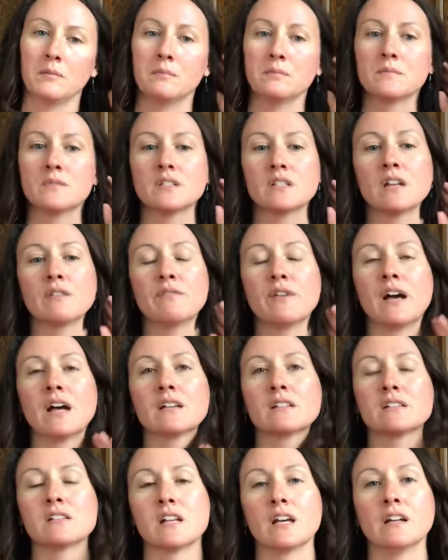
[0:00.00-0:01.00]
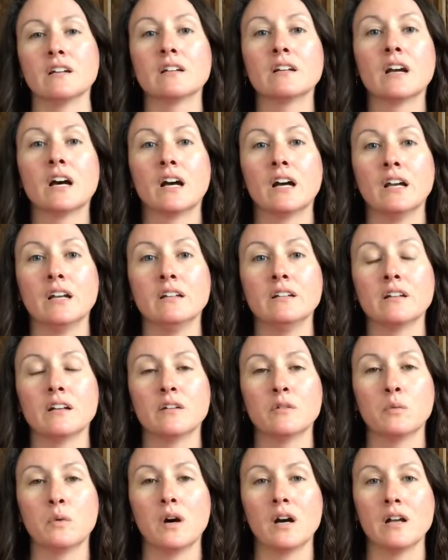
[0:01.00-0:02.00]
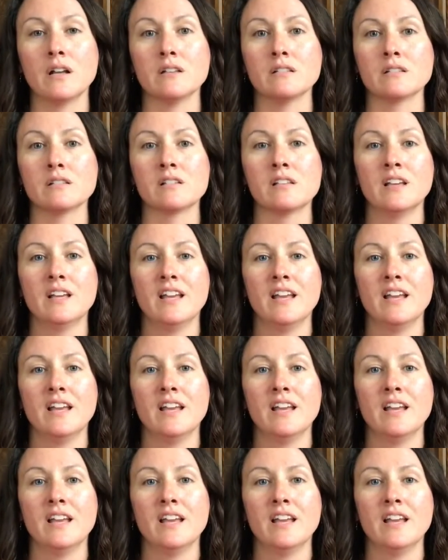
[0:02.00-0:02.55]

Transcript: steadfast and kind and wise,